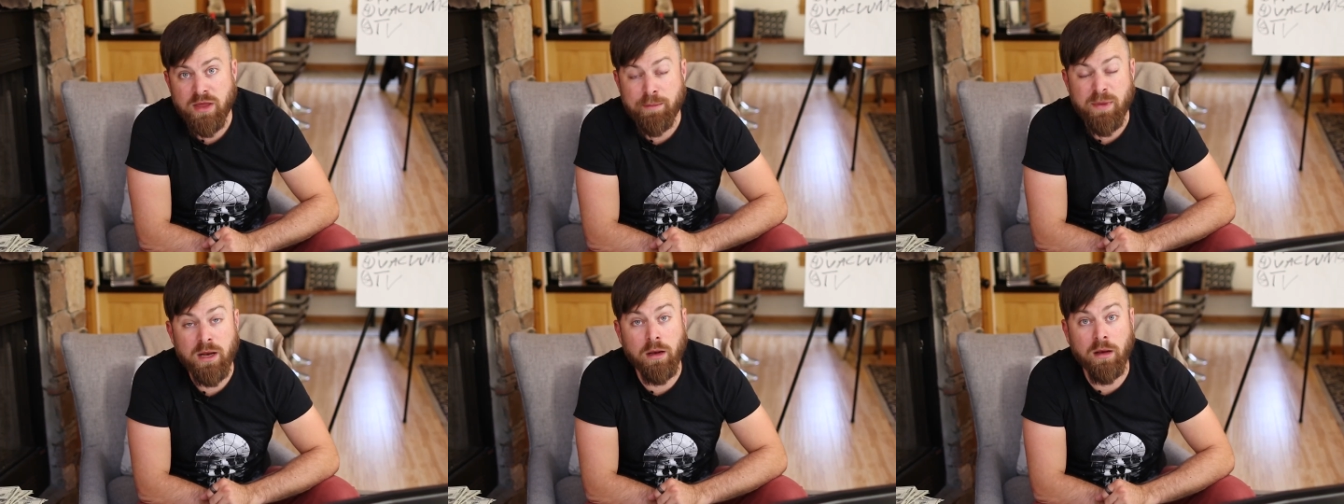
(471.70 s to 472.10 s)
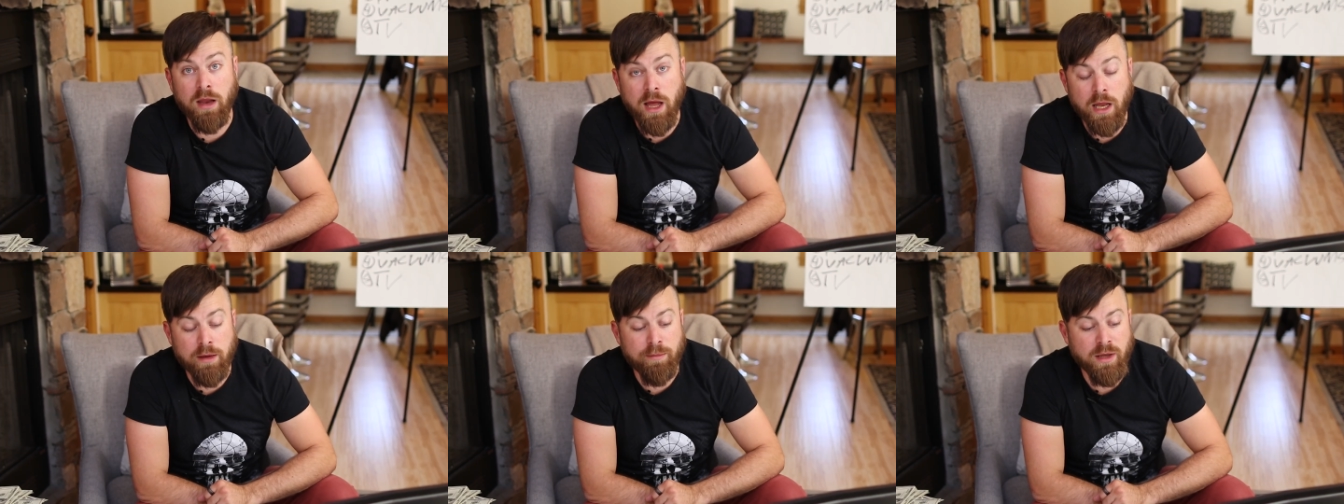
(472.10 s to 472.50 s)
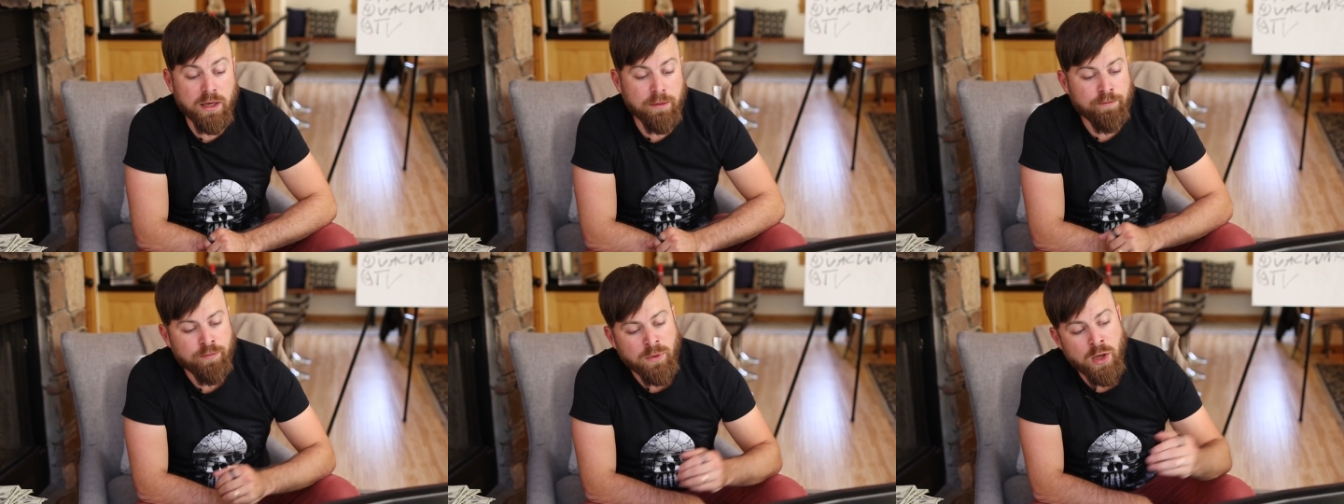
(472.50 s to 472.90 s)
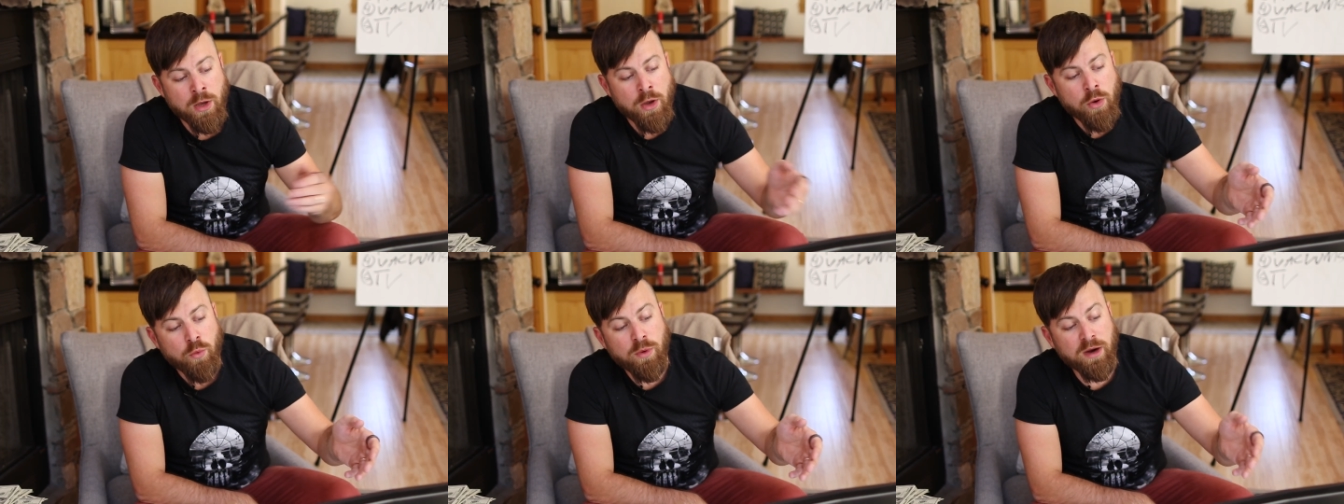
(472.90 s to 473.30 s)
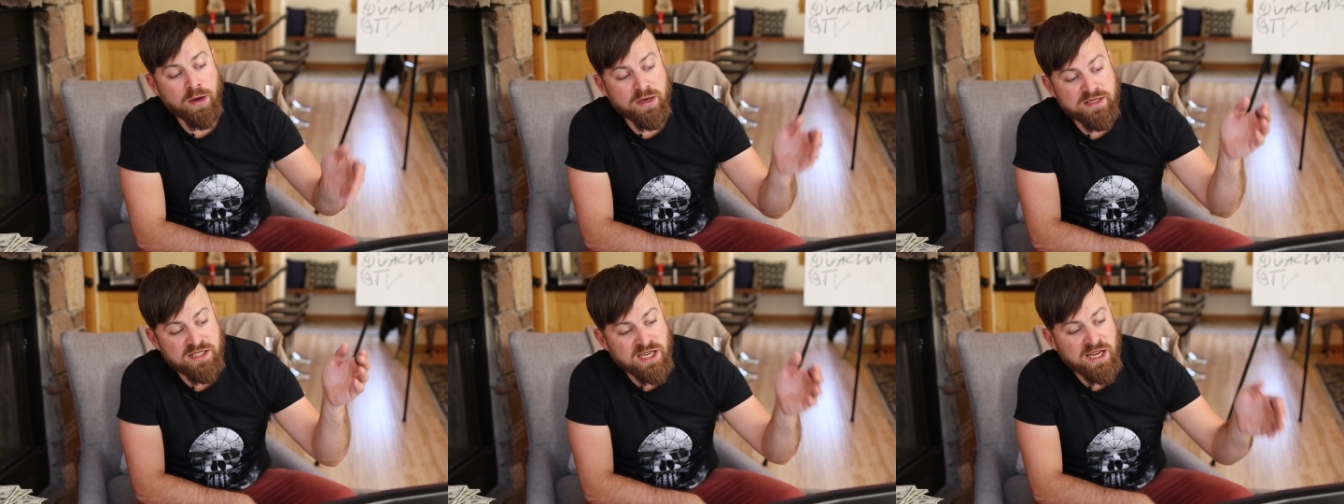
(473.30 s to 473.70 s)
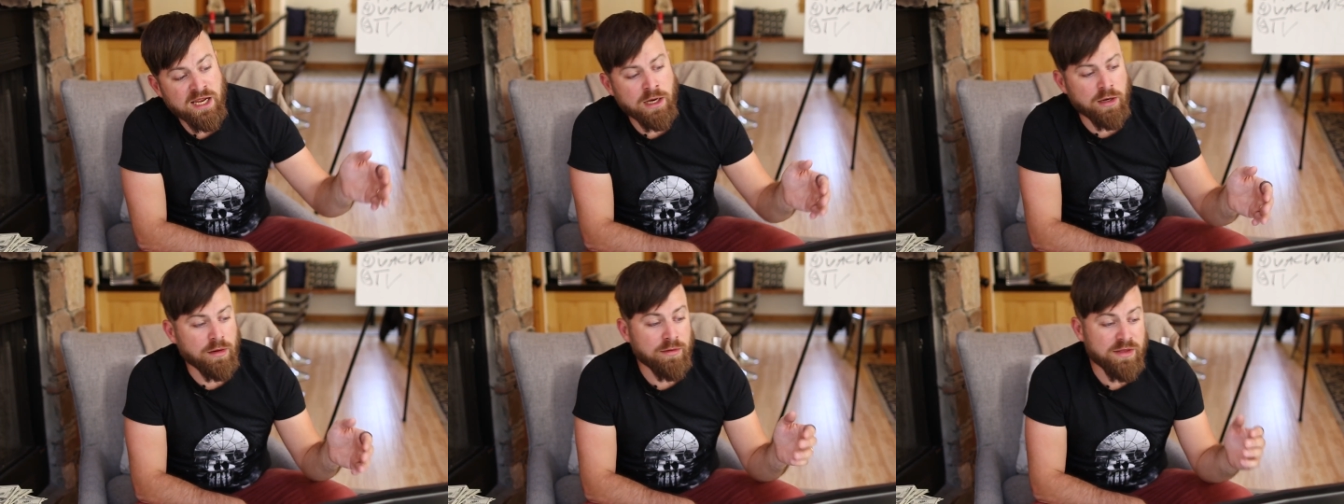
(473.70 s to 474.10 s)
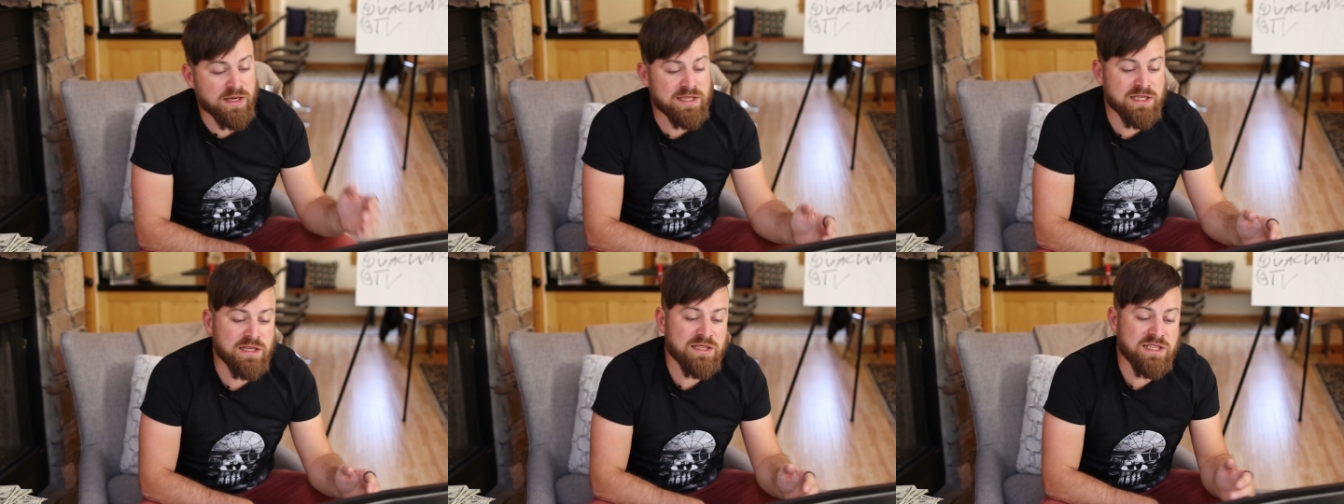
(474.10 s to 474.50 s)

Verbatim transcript: they made a lot of money. Whereas here, this